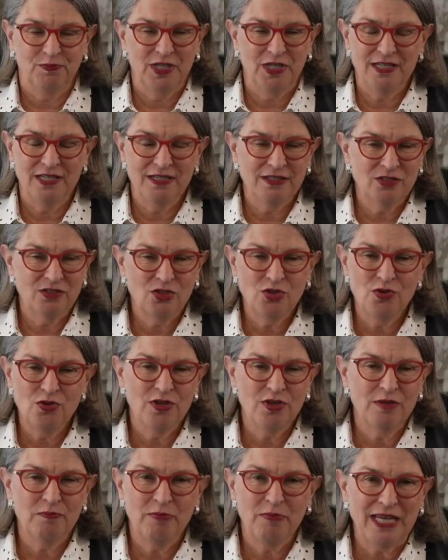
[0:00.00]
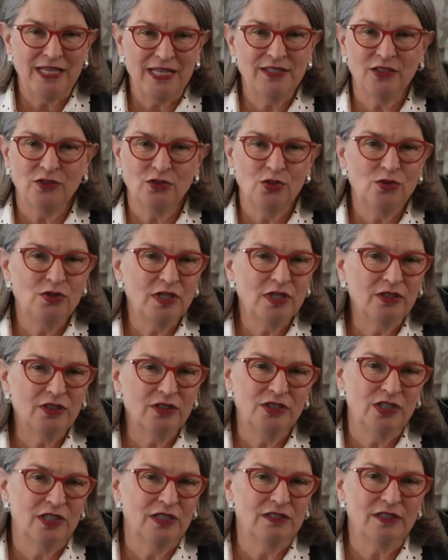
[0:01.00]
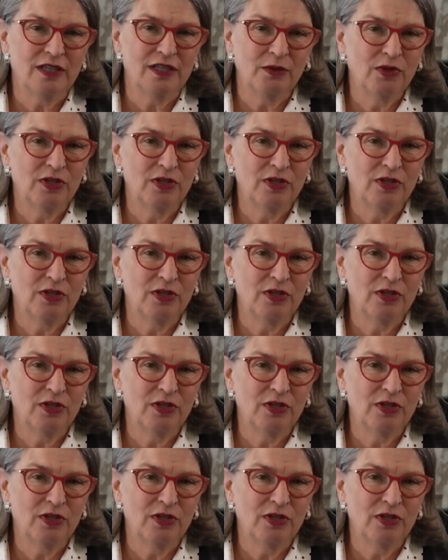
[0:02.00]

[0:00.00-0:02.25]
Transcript: didn't do the basic due diligence I